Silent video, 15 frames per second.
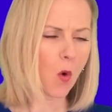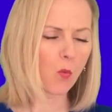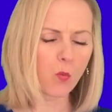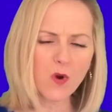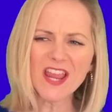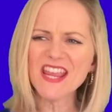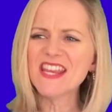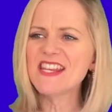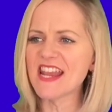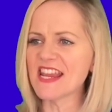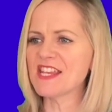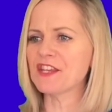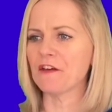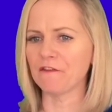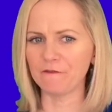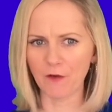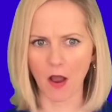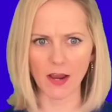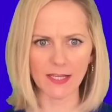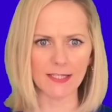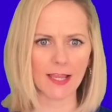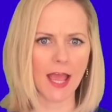We need to
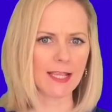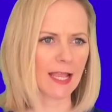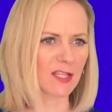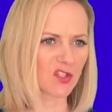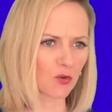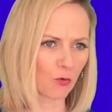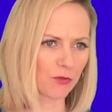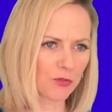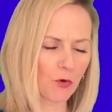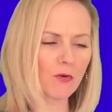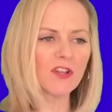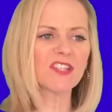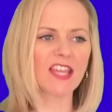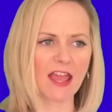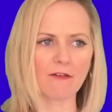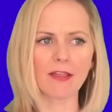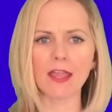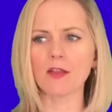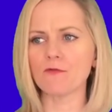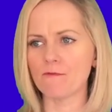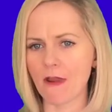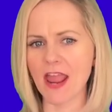fight against
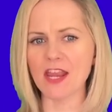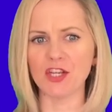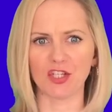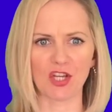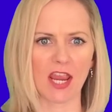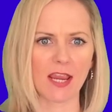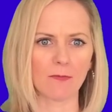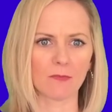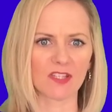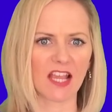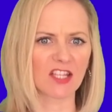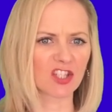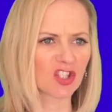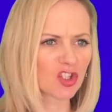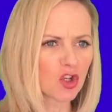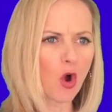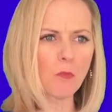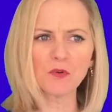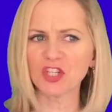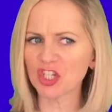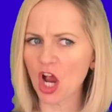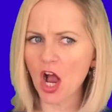authoritarian regimes and
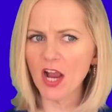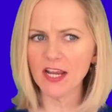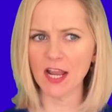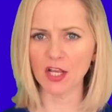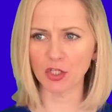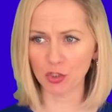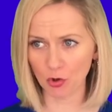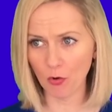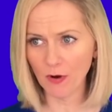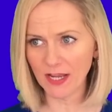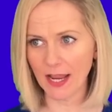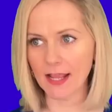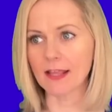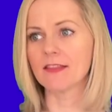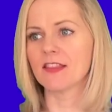stop China joining